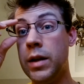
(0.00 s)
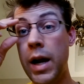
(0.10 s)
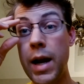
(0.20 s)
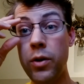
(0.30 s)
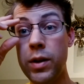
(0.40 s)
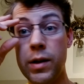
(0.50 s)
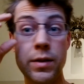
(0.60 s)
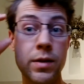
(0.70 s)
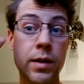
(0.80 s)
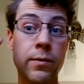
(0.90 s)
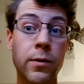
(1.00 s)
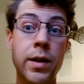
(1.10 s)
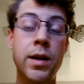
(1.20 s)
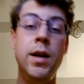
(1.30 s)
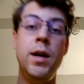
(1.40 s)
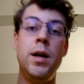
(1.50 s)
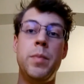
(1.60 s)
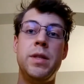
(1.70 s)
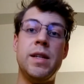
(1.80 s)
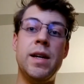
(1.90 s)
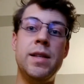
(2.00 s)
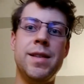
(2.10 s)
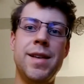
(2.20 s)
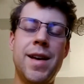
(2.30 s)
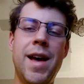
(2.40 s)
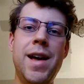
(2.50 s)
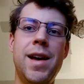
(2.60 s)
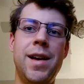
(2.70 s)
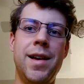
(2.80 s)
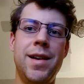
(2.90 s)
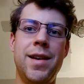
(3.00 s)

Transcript: Not outlaws slavery, but says, hey,